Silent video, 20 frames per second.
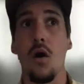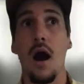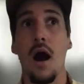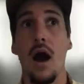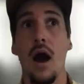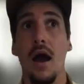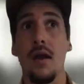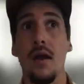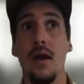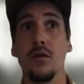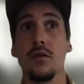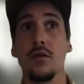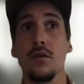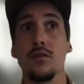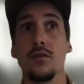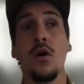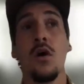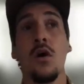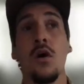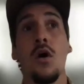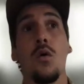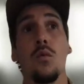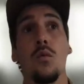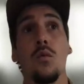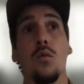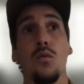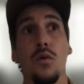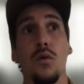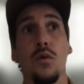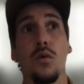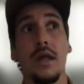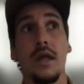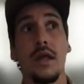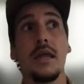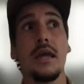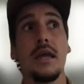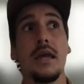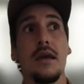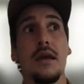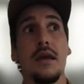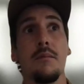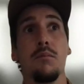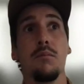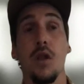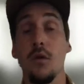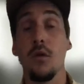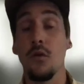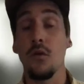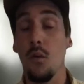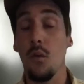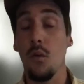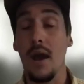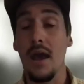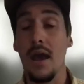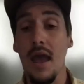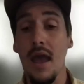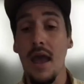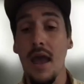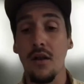I was really blown away